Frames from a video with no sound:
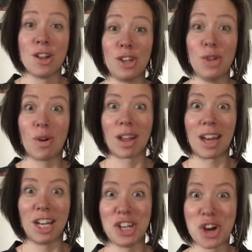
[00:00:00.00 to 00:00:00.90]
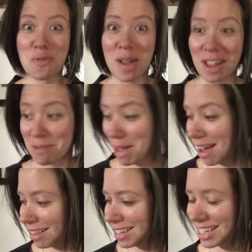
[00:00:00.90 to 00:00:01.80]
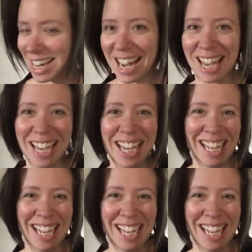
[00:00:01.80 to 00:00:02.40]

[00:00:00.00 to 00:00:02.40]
You are getting no makeup Kelly today.